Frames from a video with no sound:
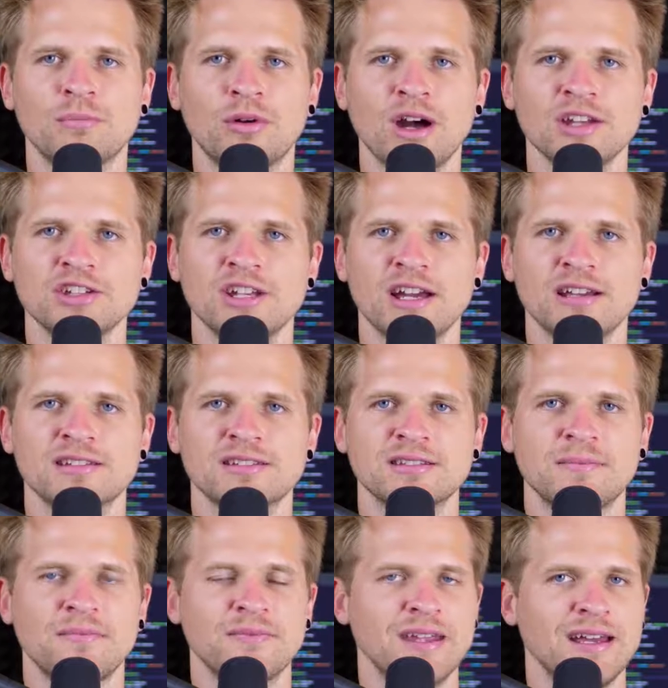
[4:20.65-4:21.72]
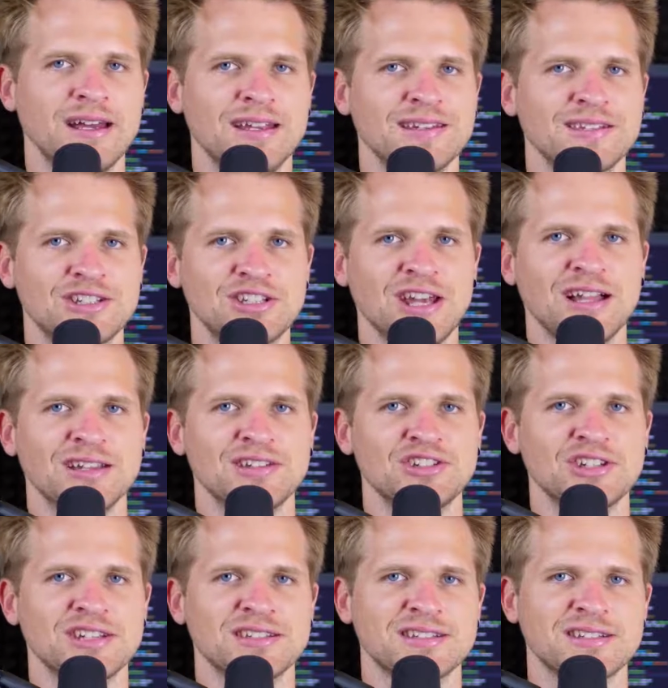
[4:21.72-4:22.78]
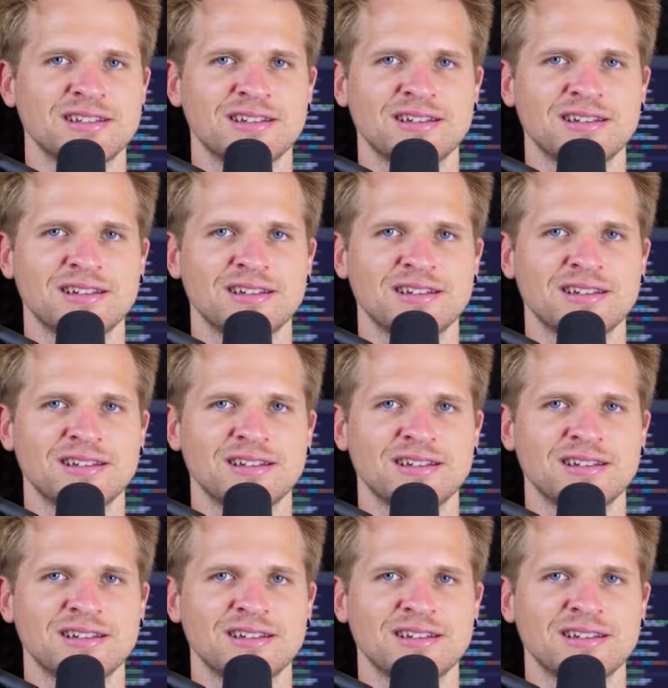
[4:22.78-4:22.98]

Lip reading: projects and challenges.